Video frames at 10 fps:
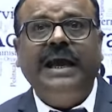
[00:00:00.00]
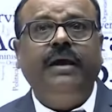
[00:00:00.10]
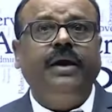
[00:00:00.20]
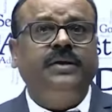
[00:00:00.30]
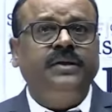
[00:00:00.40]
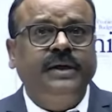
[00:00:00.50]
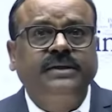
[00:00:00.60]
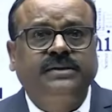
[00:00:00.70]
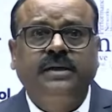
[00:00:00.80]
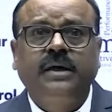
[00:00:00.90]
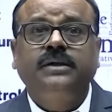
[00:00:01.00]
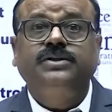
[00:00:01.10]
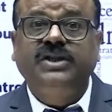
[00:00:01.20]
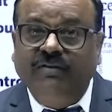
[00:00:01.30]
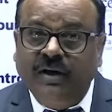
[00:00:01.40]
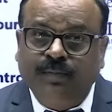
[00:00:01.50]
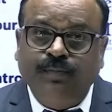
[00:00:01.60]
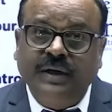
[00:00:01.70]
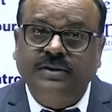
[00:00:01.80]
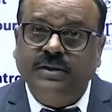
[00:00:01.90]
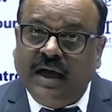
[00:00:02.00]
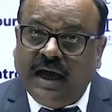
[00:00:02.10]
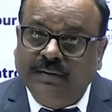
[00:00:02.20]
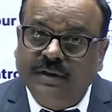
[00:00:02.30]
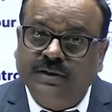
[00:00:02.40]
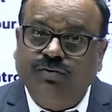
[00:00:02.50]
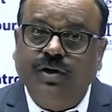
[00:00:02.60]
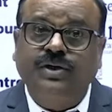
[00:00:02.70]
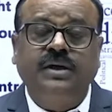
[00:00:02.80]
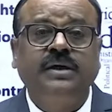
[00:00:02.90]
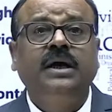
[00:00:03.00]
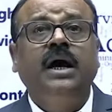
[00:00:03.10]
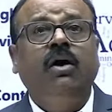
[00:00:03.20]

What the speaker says: eighth is development administration